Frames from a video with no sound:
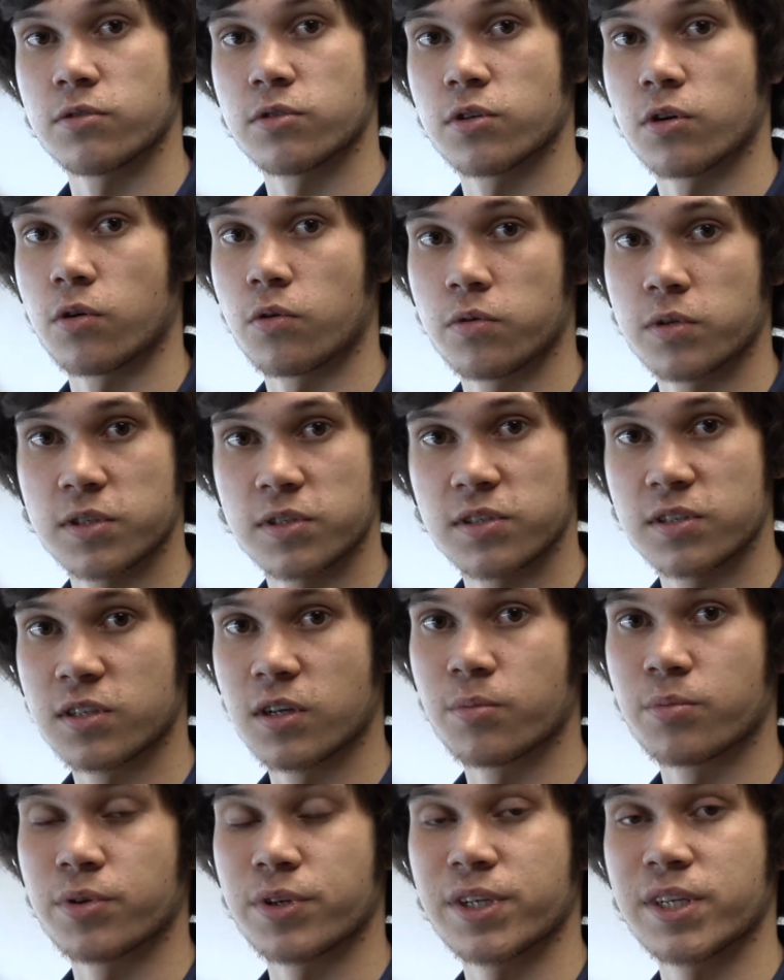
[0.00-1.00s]
So this is
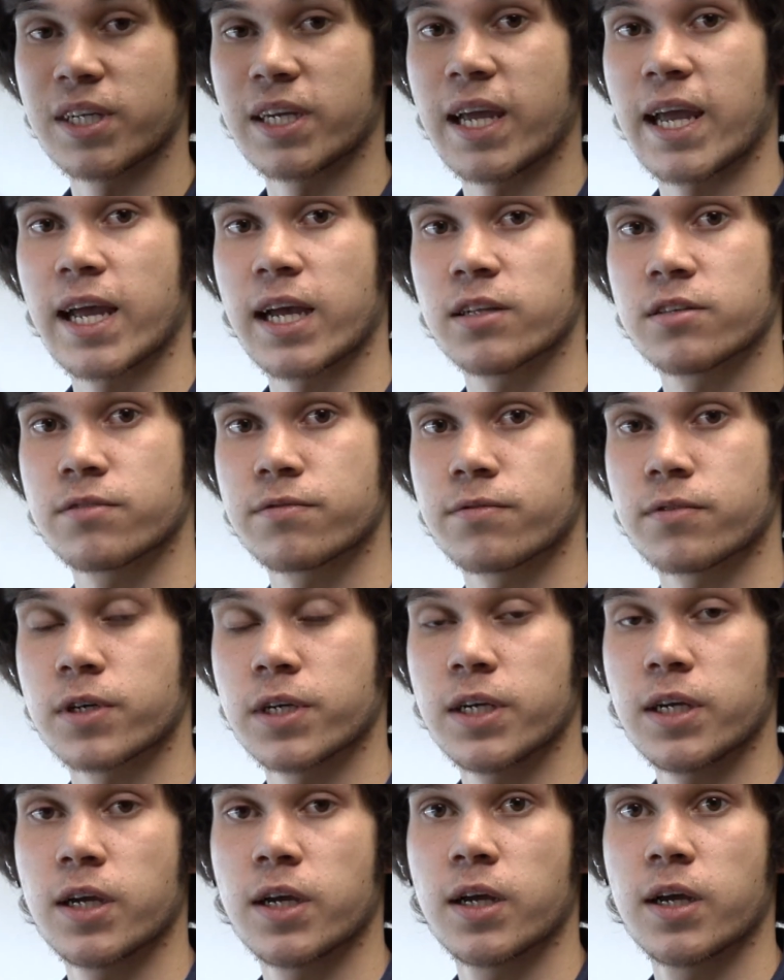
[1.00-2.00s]
completely
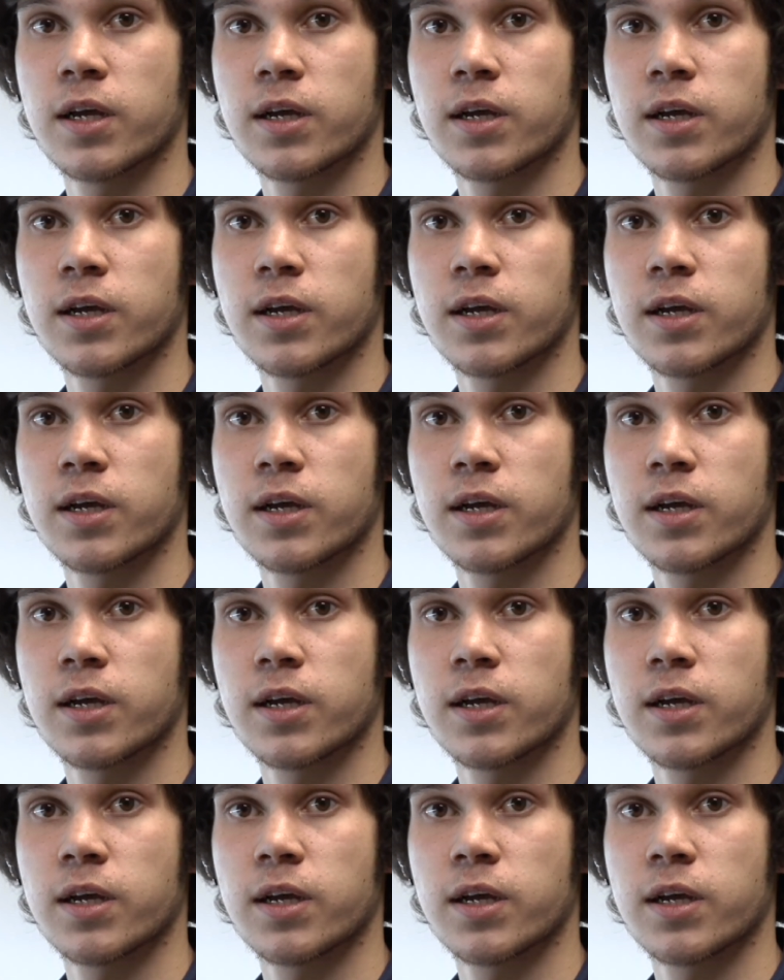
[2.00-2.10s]
hands-free.